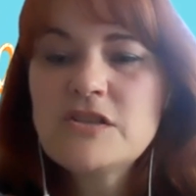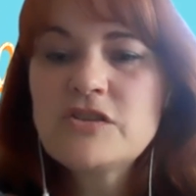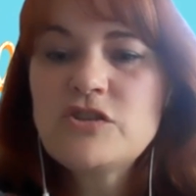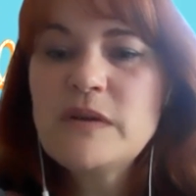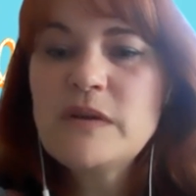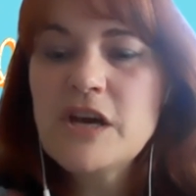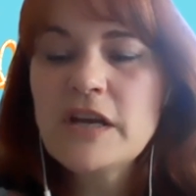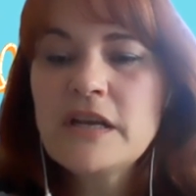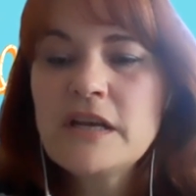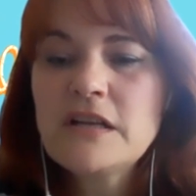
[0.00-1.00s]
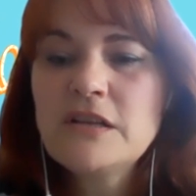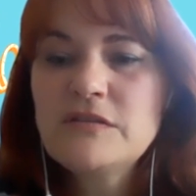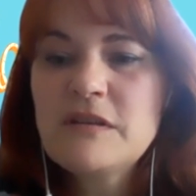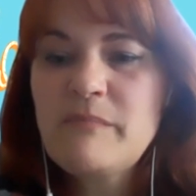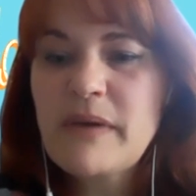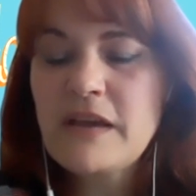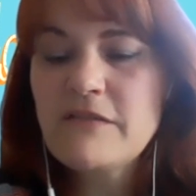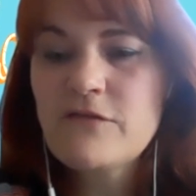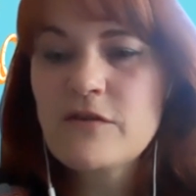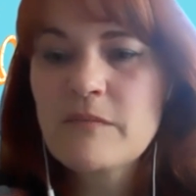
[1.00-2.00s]
So do we not include the bank
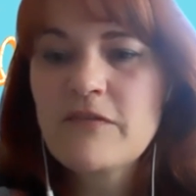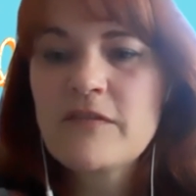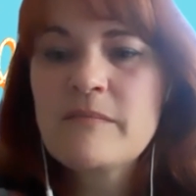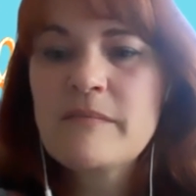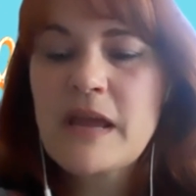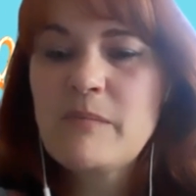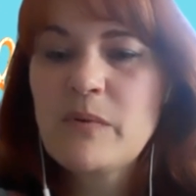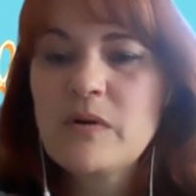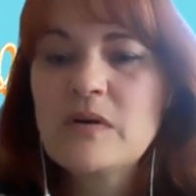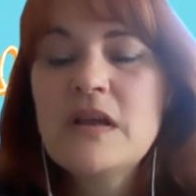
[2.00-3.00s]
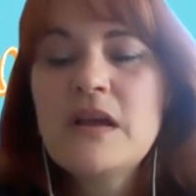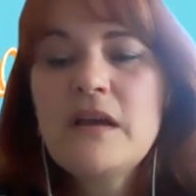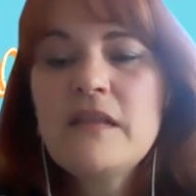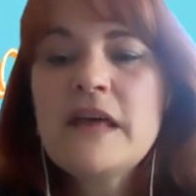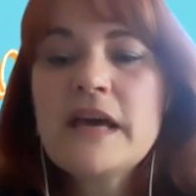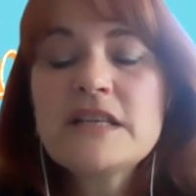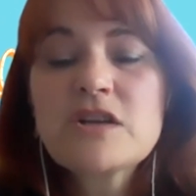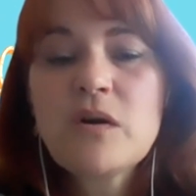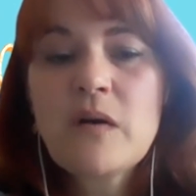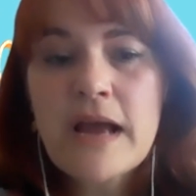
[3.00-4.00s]
form from April? That is
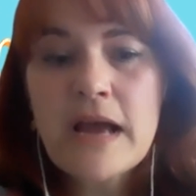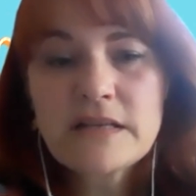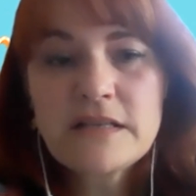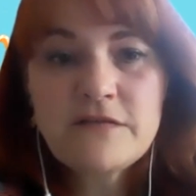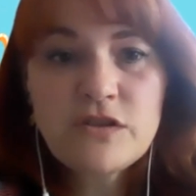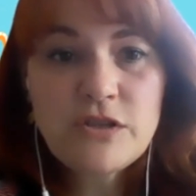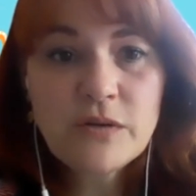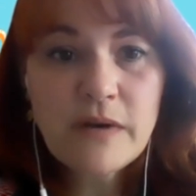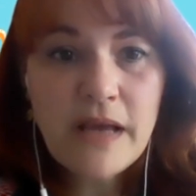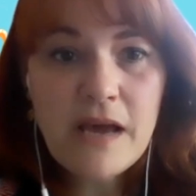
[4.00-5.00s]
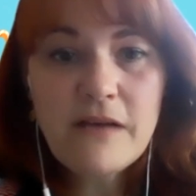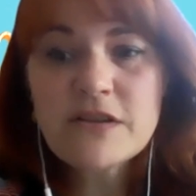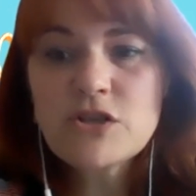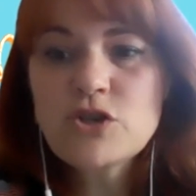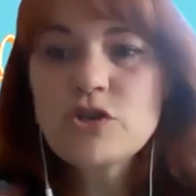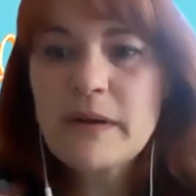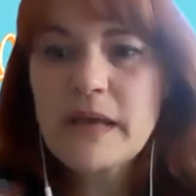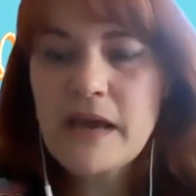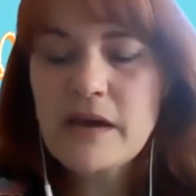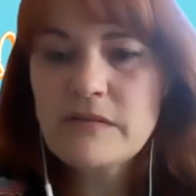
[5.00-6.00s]
correct. If you don't have a troop
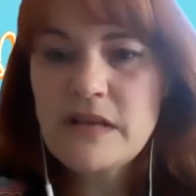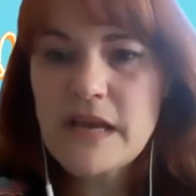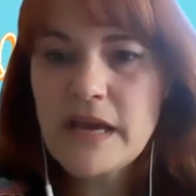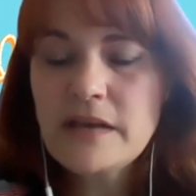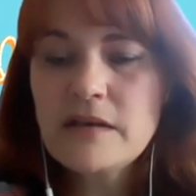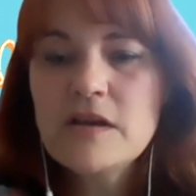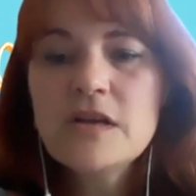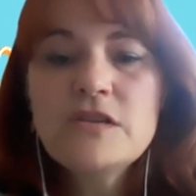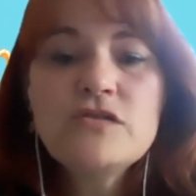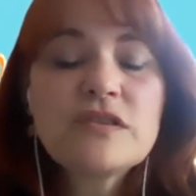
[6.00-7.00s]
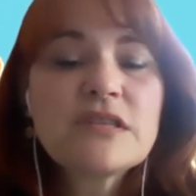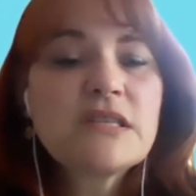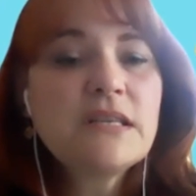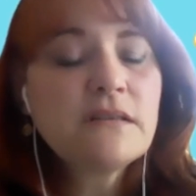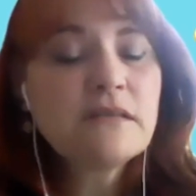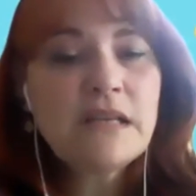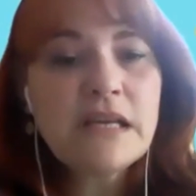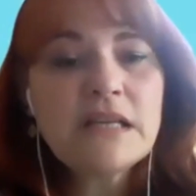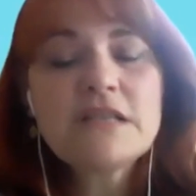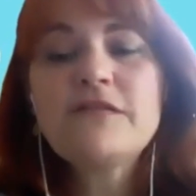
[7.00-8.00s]
account yet, you still
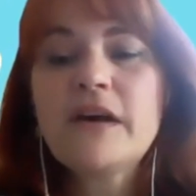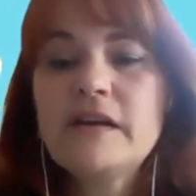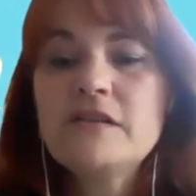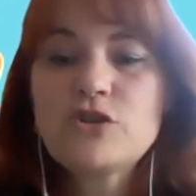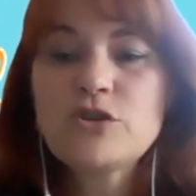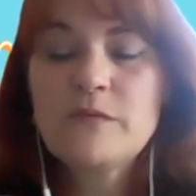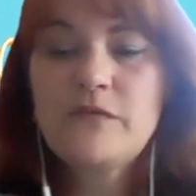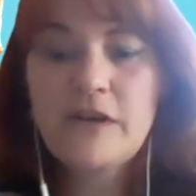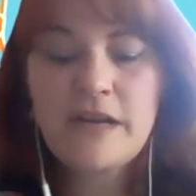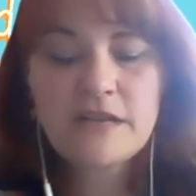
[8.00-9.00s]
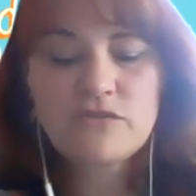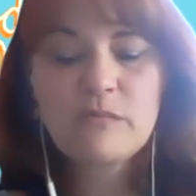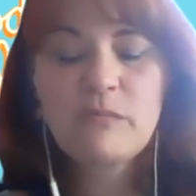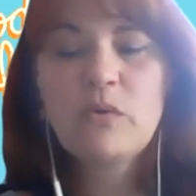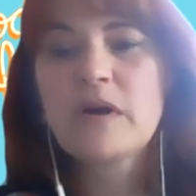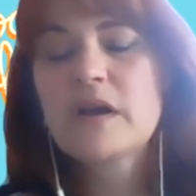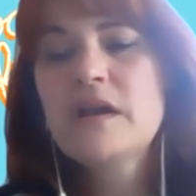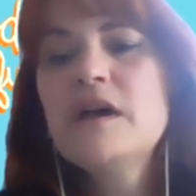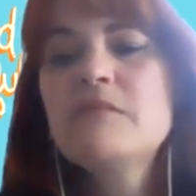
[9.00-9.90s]
need to file a troop finance report.